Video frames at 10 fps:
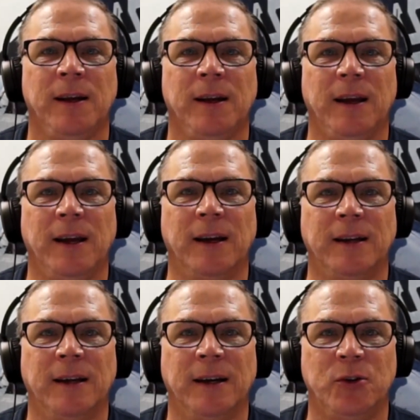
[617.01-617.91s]

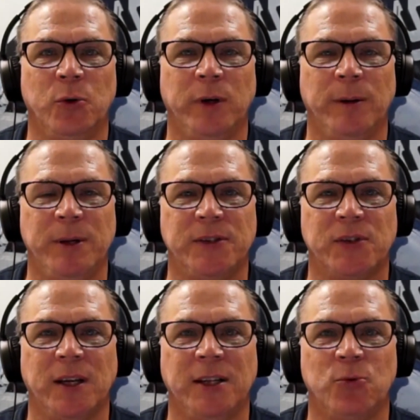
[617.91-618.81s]
and doing a piece
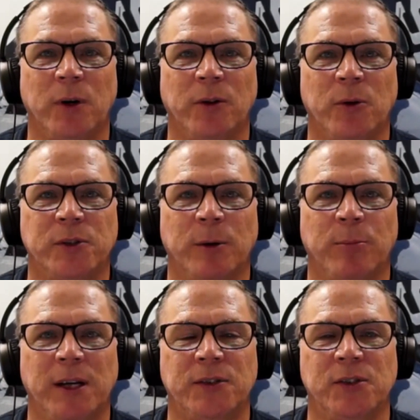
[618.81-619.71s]
on each one of those
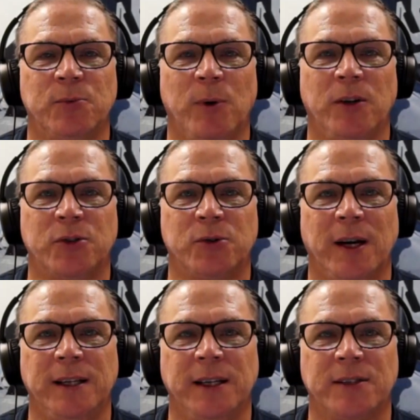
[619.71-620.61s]
airplanes, as well as trying
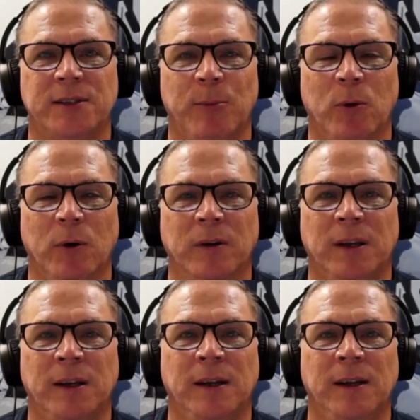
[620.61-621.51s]
to get some more
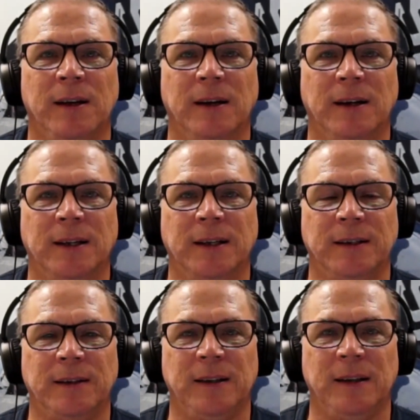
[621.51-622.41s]

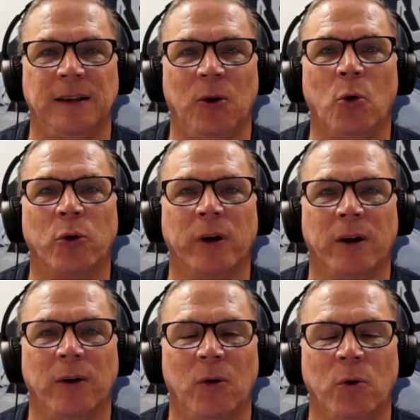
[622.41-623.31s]

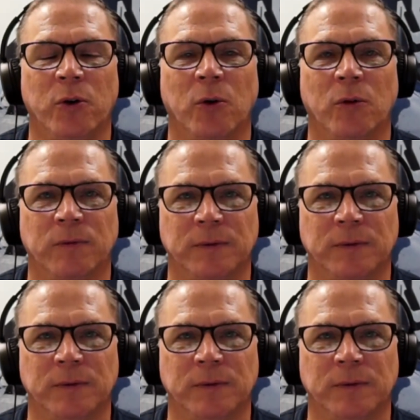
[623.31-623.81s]
owner